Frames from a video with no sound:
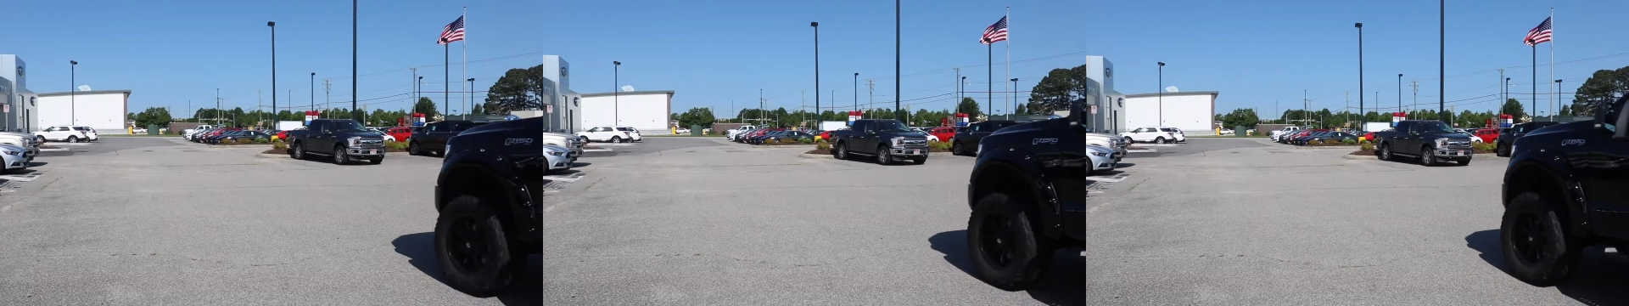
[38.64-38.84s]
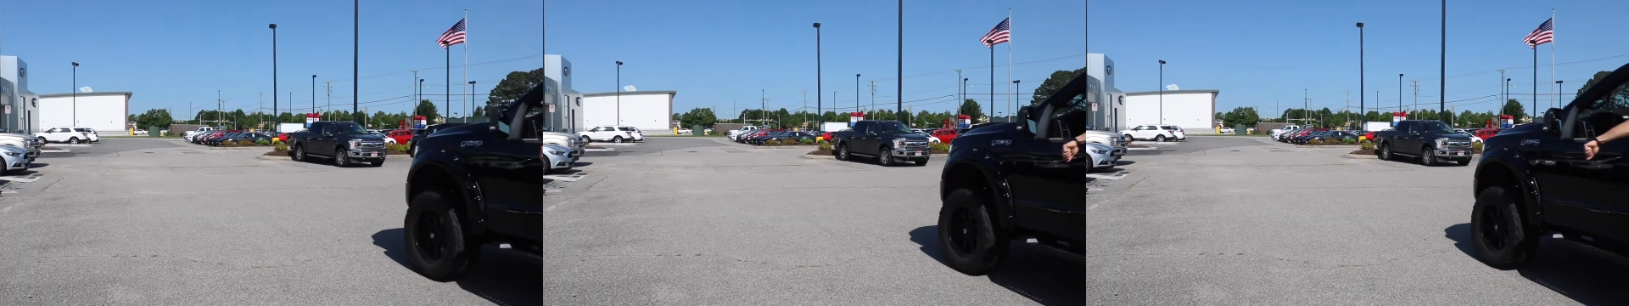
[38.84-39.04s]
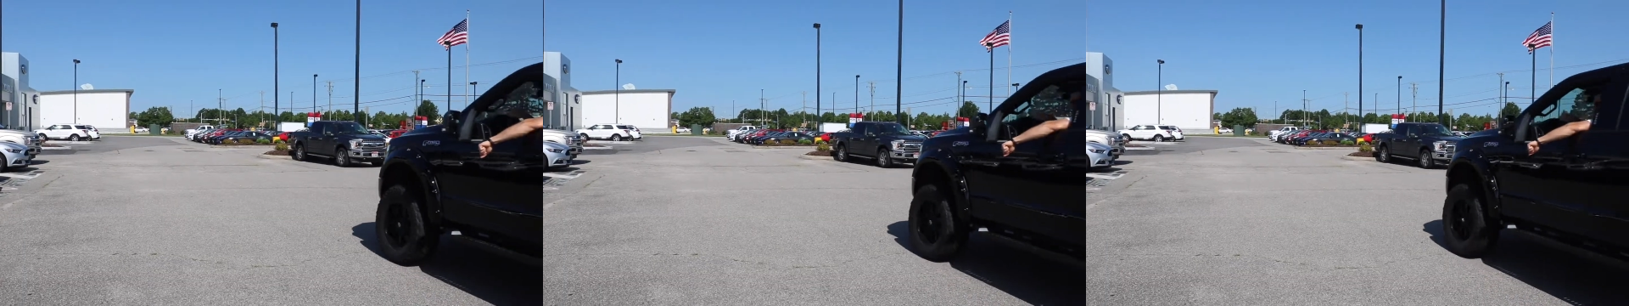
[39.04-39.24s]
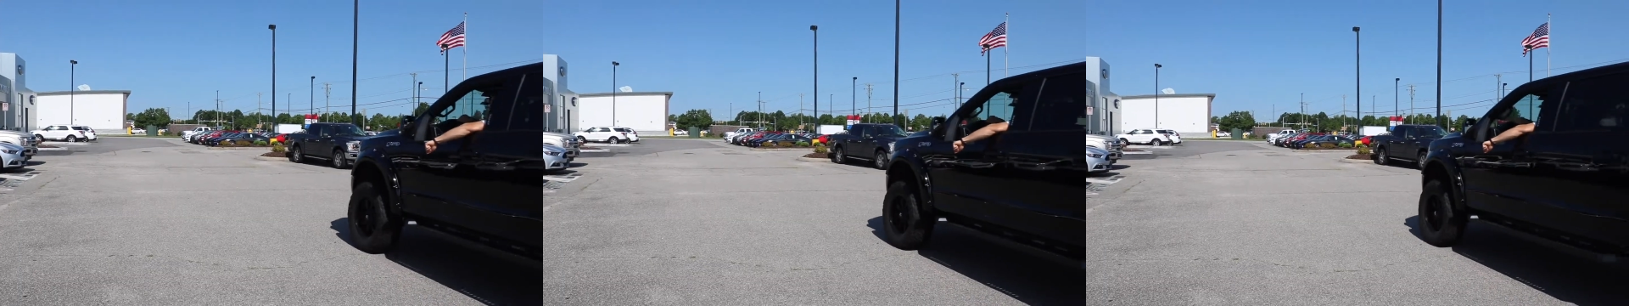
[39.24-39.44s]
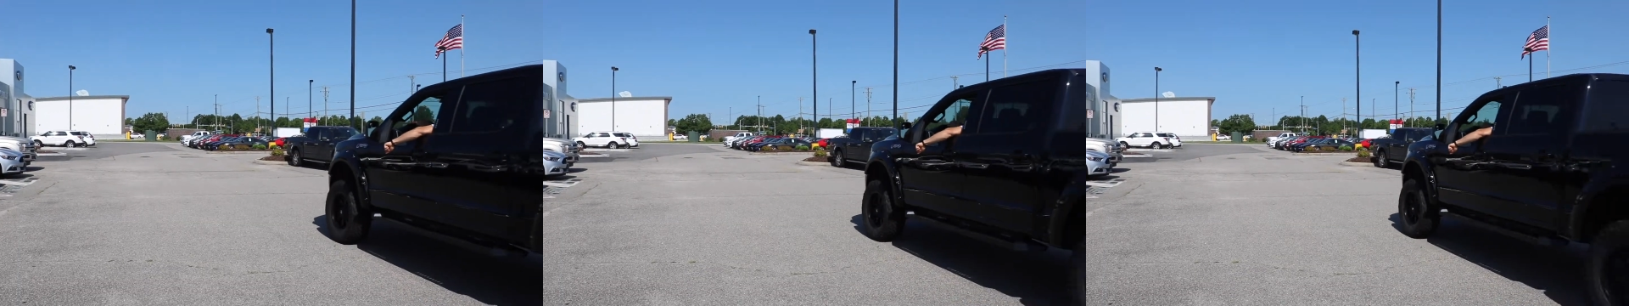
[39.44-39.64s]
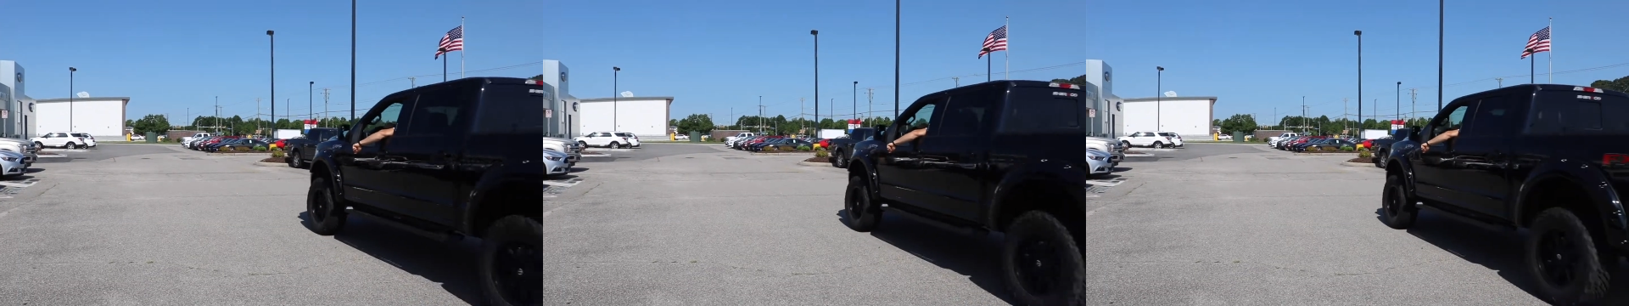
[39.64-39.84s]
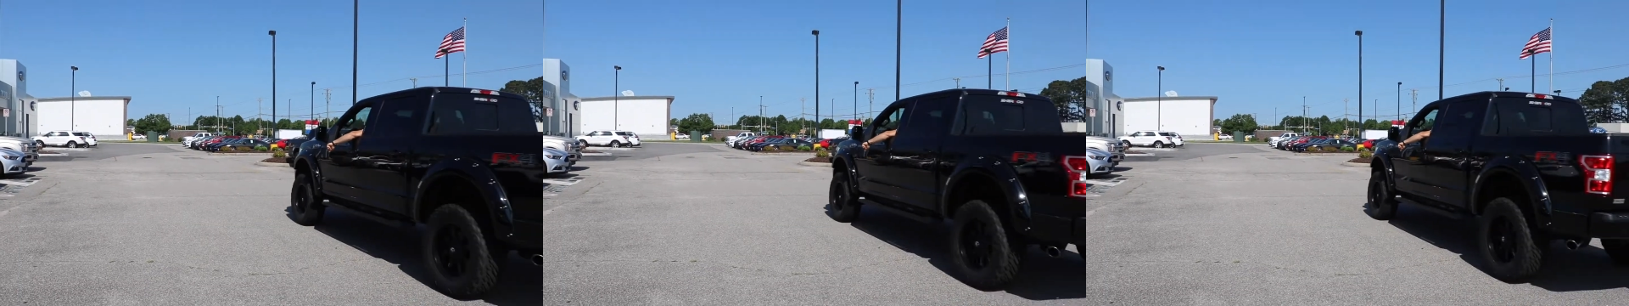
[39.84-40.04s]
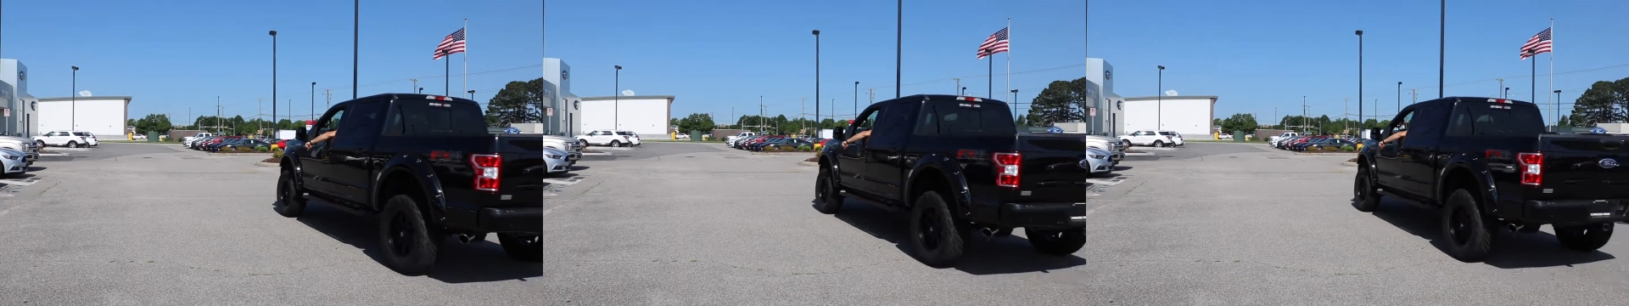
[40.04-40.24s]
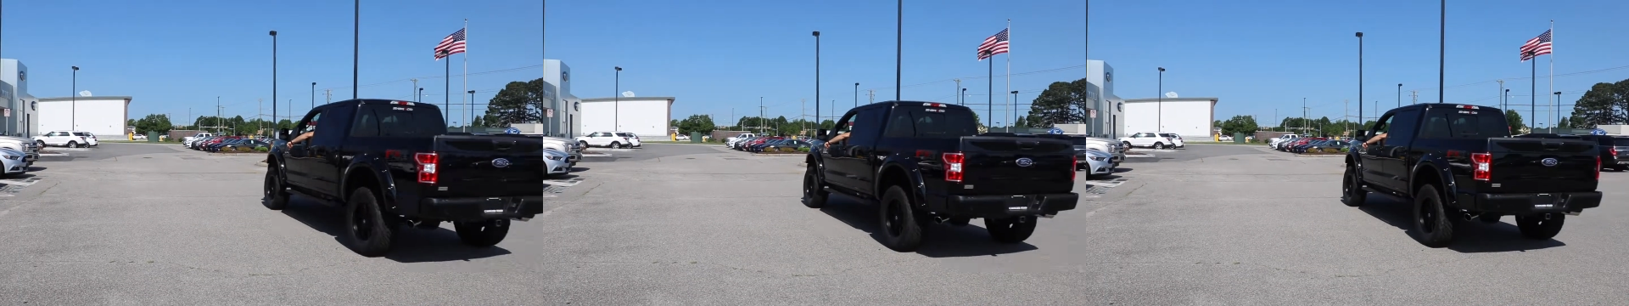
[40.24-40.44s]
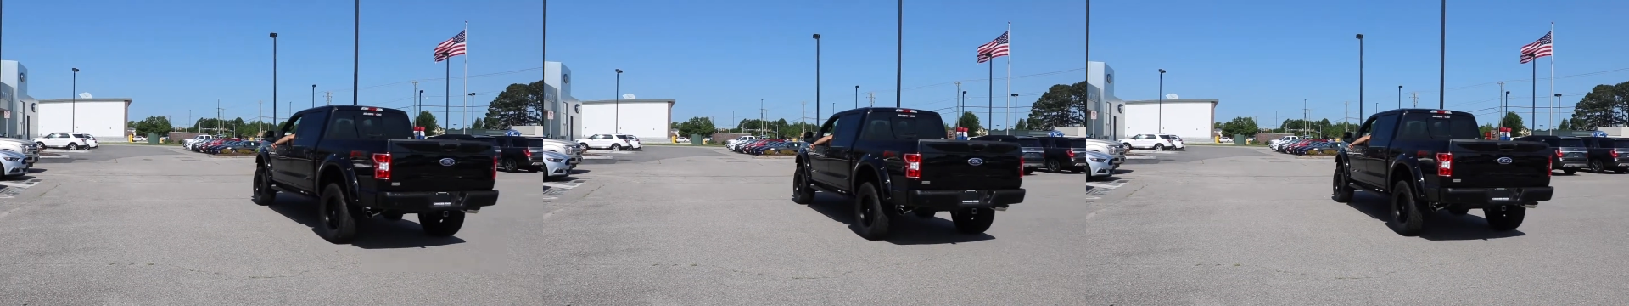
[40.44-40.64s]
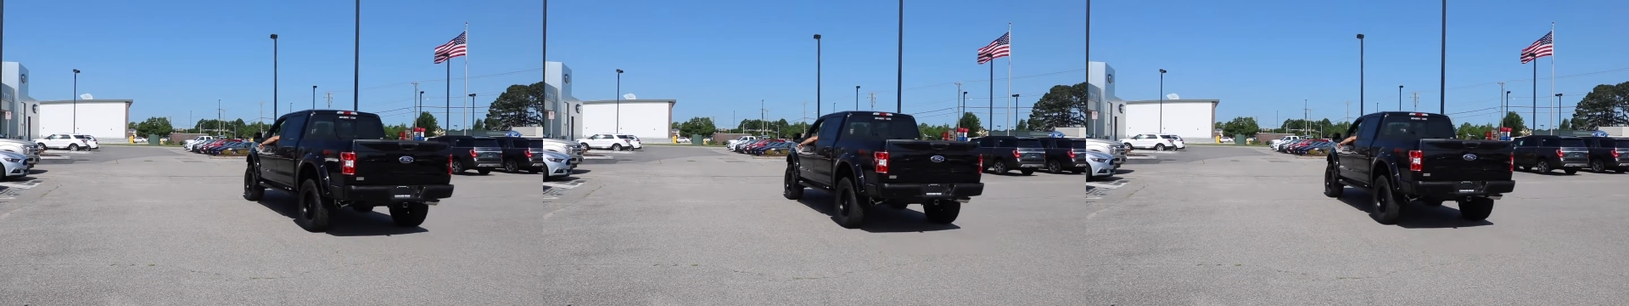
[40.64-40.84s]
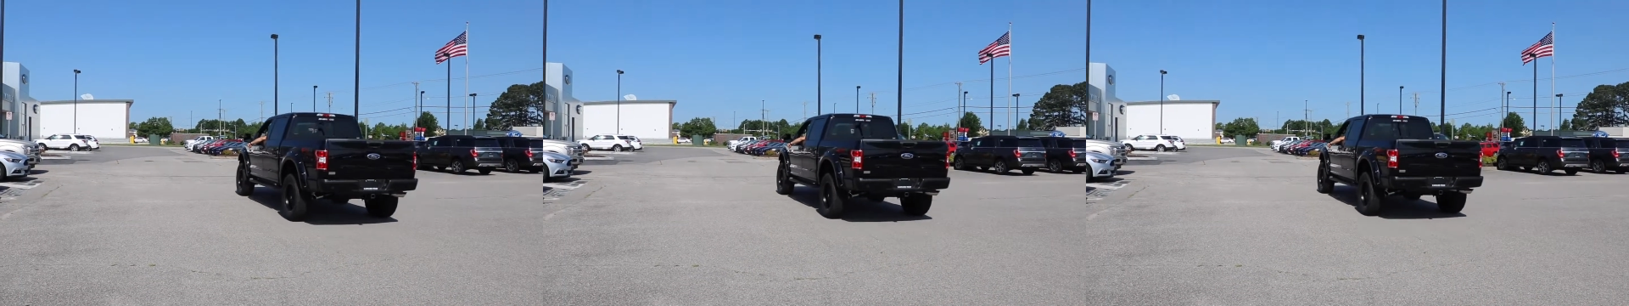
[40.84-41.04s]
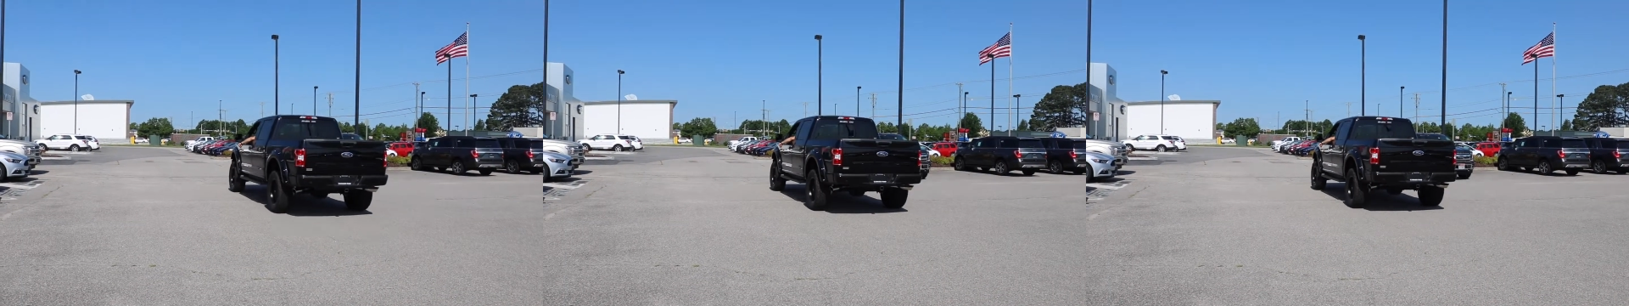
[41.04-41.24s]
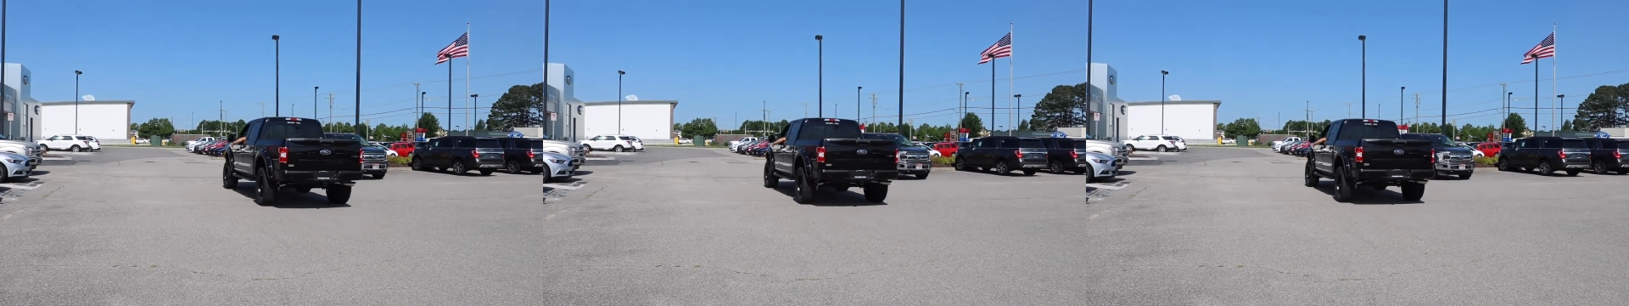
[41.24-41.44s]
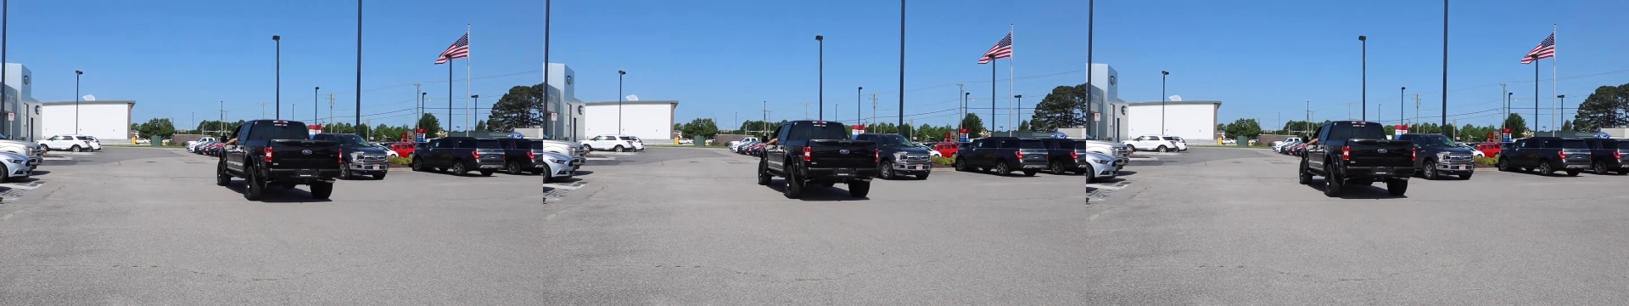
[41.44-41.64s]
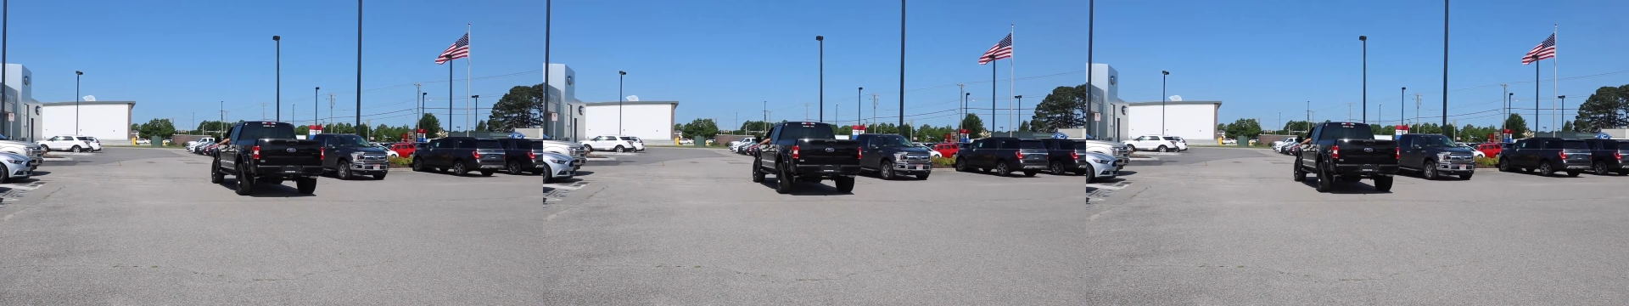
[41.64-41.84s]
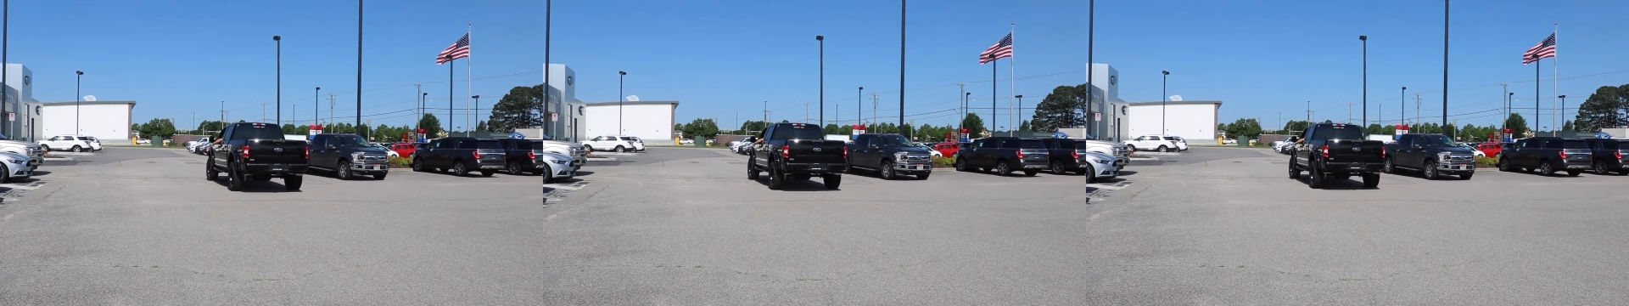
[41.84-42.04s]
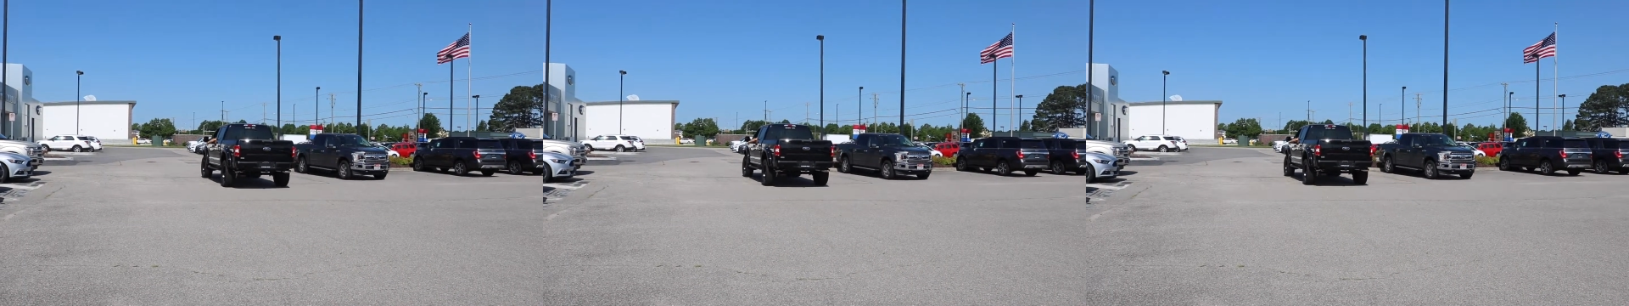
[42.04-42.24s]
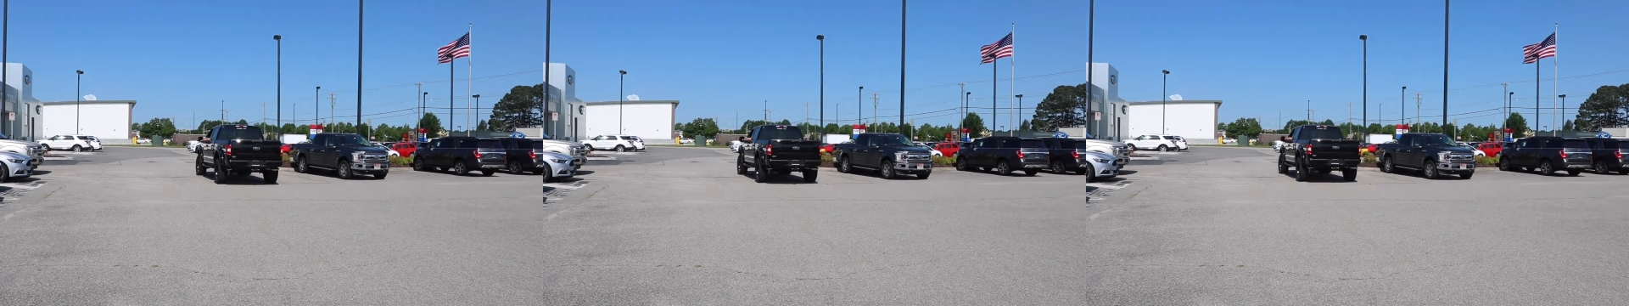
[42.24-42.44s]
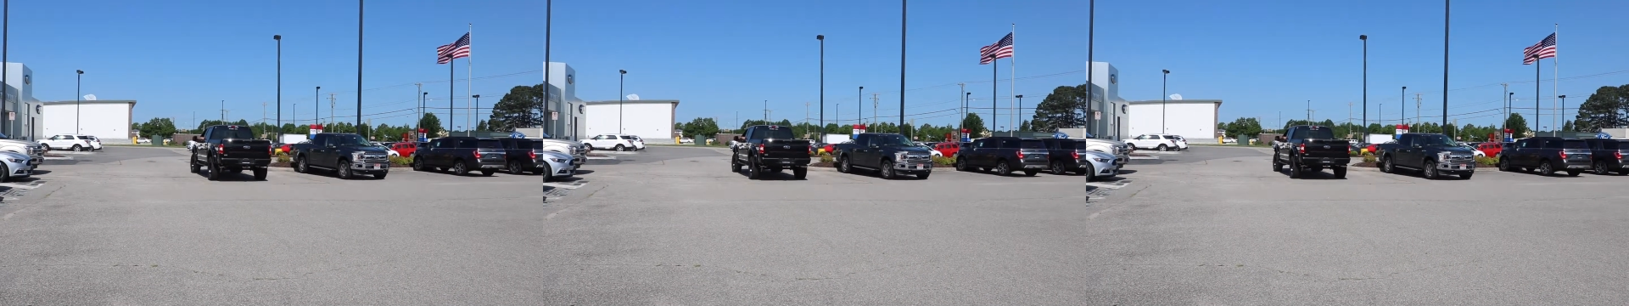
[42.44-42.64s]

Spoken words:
[unreadable: no face in view]